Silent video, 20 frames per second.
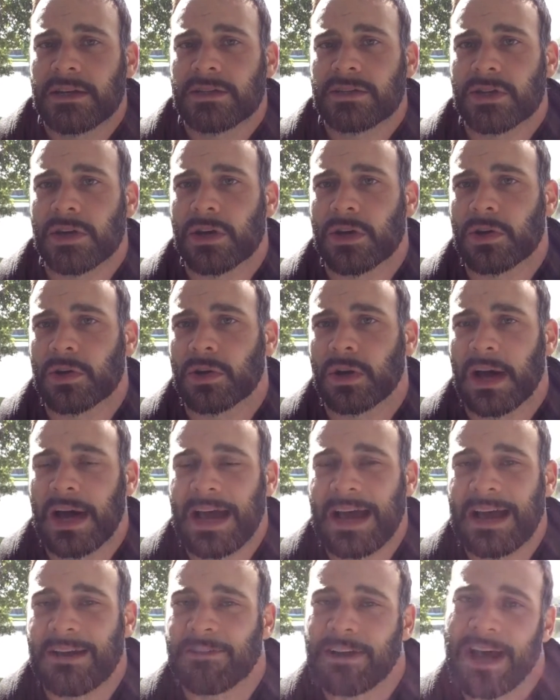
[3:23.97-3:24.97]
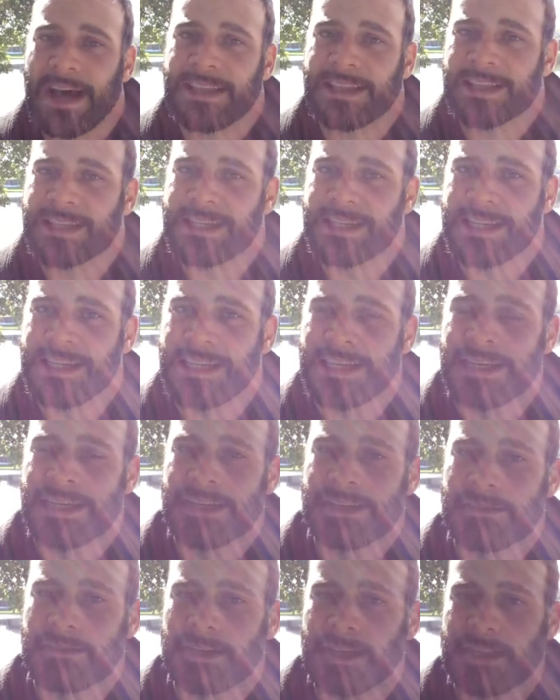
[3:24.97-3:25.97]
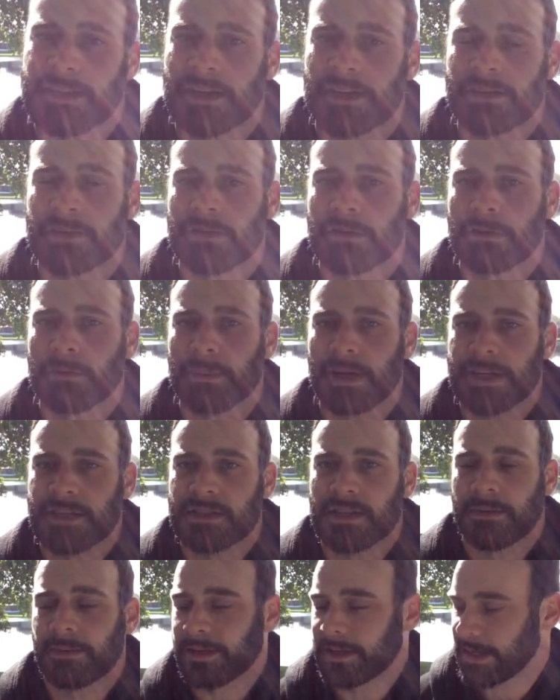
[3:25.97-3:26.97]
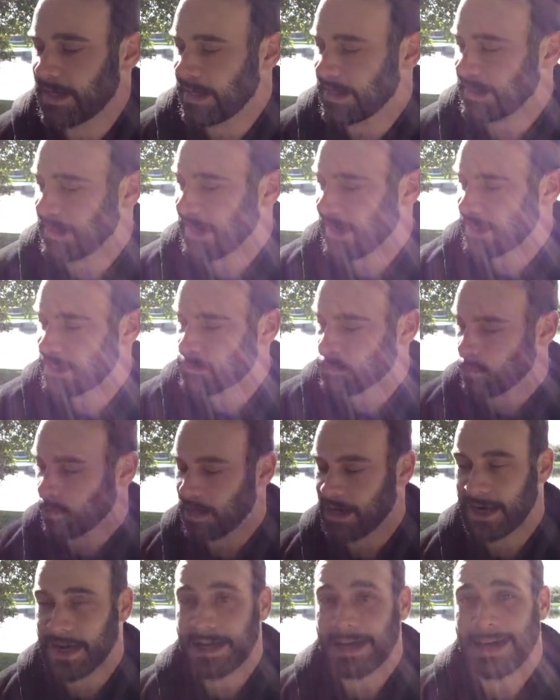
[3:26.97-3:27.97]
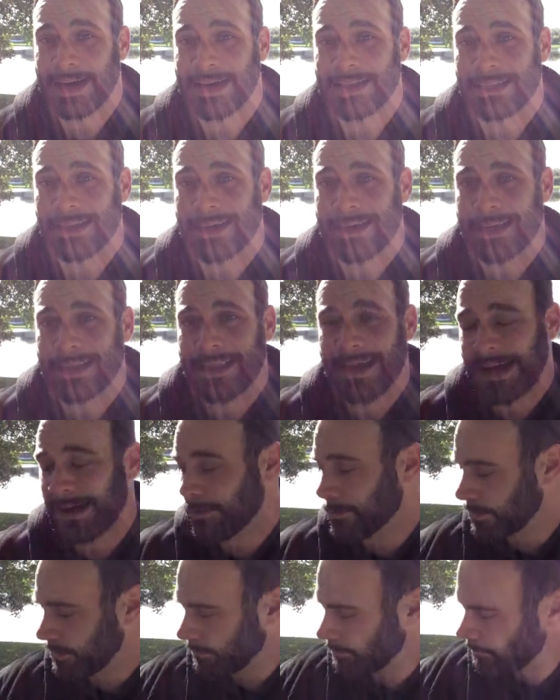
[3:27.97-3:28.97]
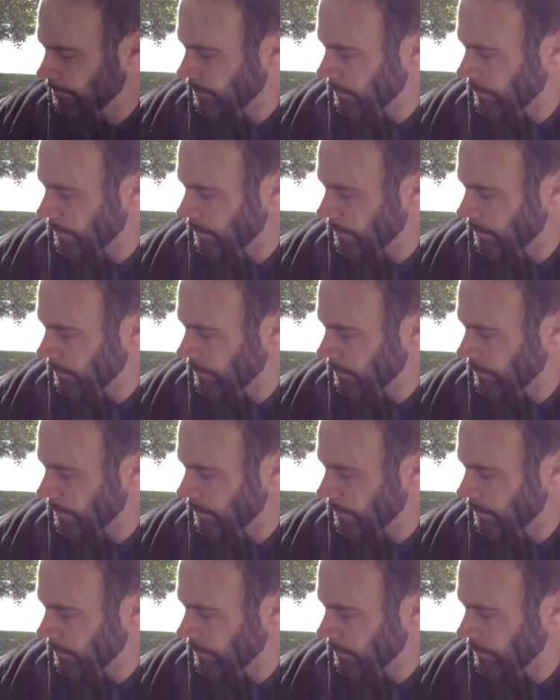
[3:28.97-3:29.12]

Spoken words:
So I have had the tea. It does soothe my stomach, and that's why I like that one.